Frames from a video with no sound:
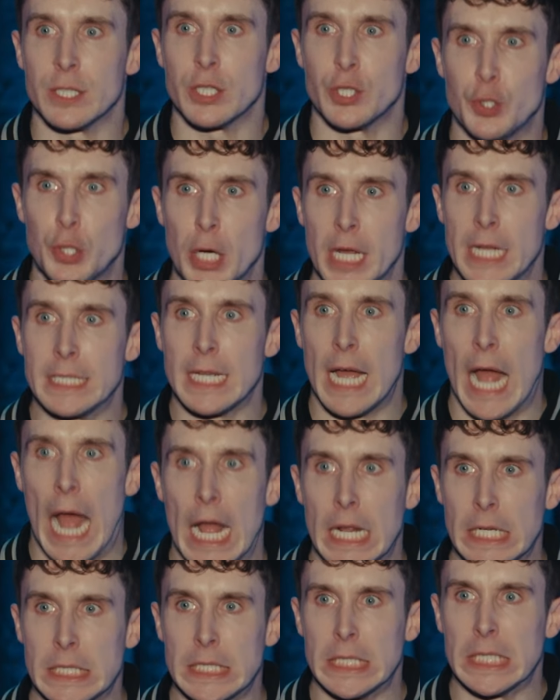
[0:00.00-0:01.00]
as straight
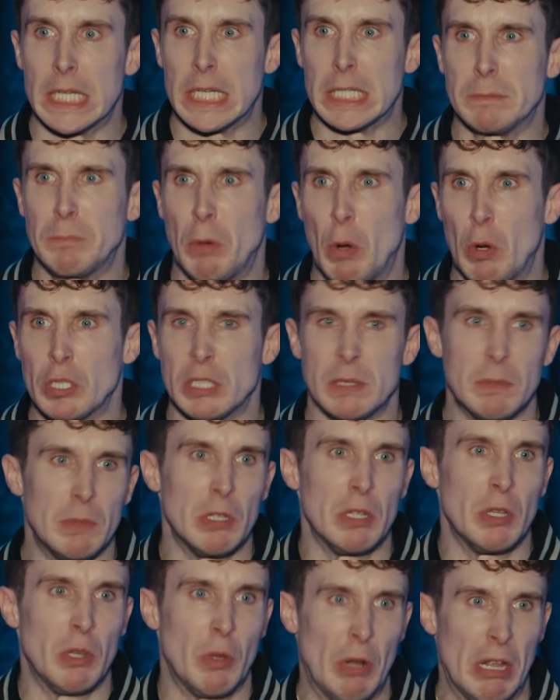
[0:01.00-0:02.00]
acting as
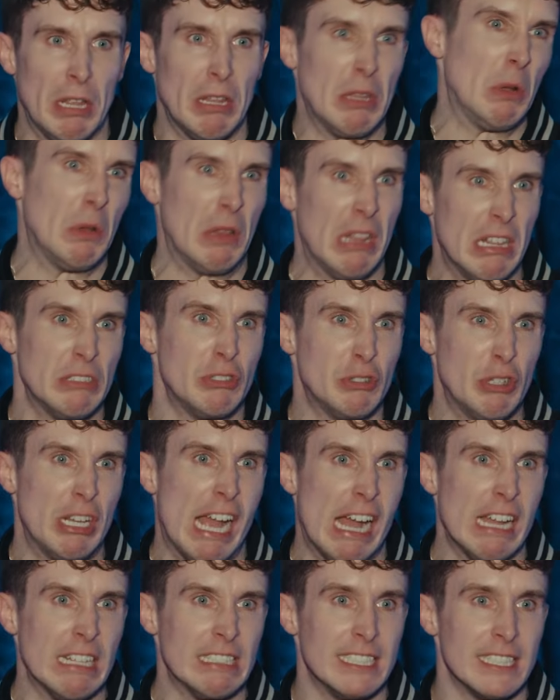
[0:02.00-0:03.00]
possible, right? You know, that straight
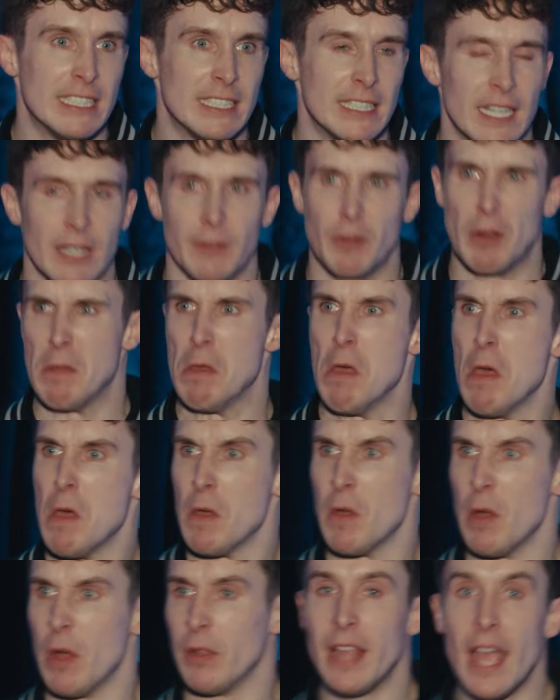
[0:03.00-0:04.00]
acting thing, right?
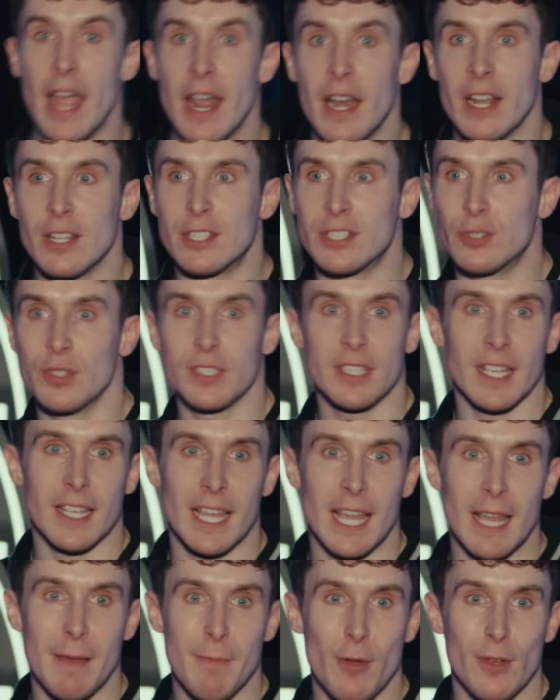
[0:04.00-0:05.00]
And then as soon as I
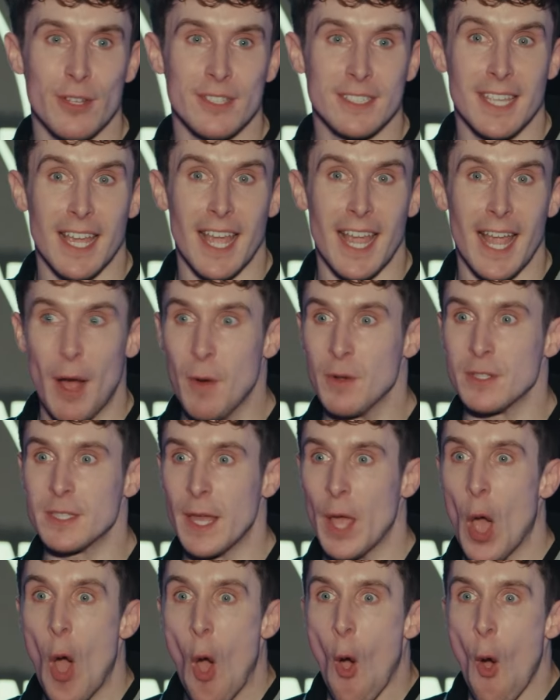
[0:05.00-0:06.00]
came out as gay, I was
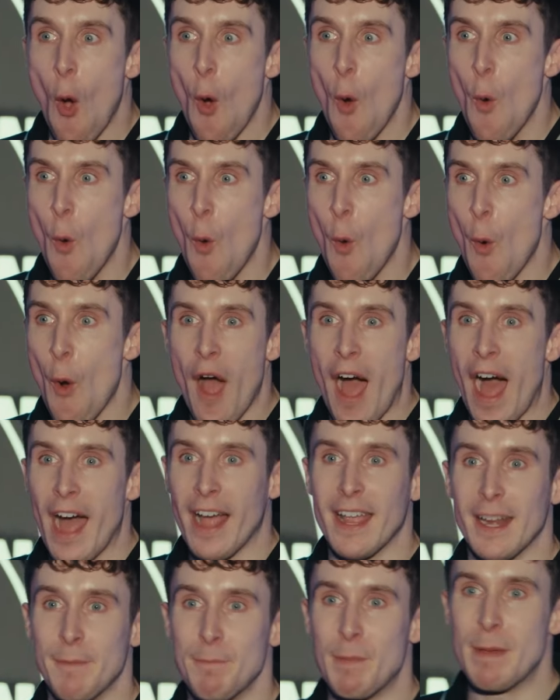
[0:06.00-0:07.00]
like, oh, I
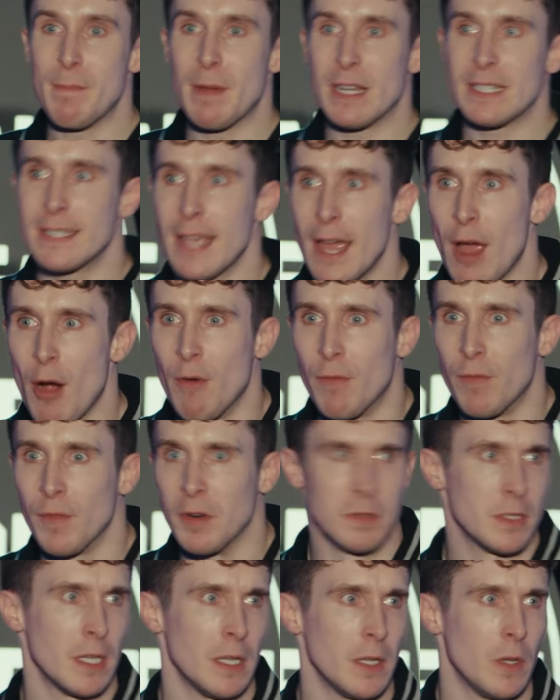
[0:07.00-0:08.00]
can be myself. And I
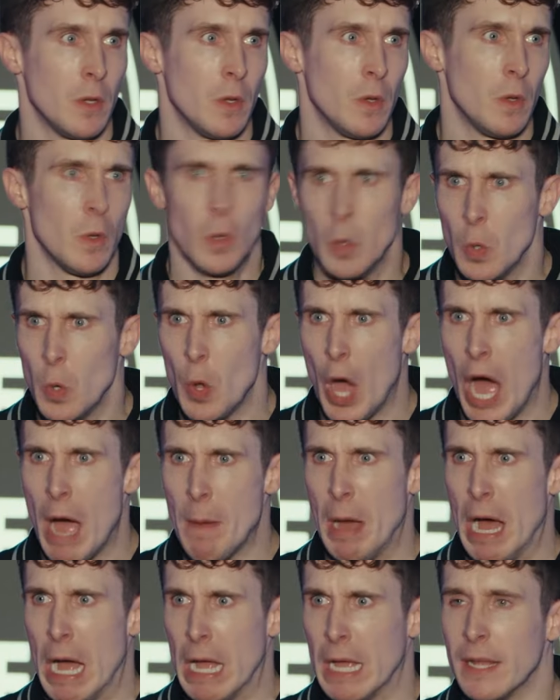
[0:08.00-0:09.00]
was like, who am
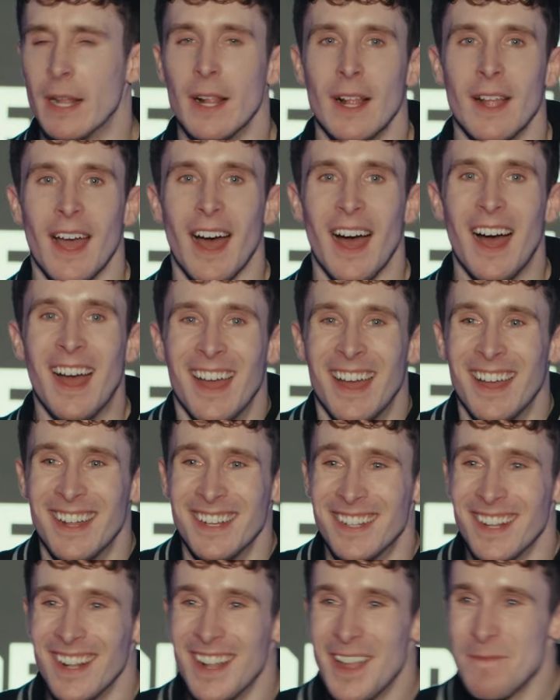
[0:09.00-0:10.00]
I?
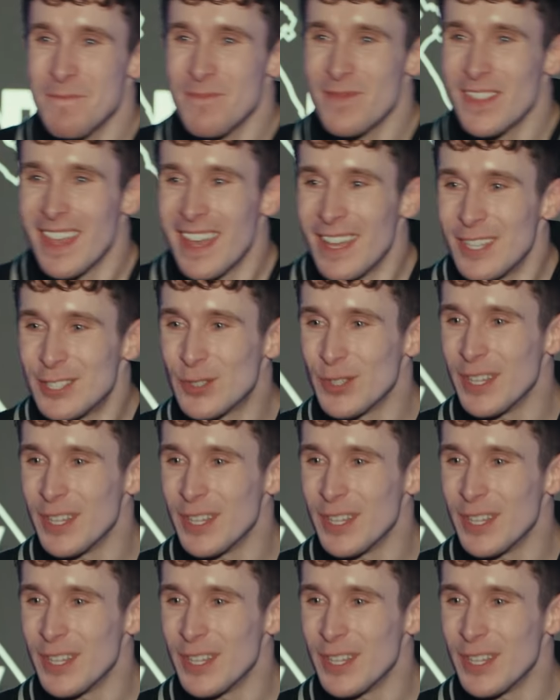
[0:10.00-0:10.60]
And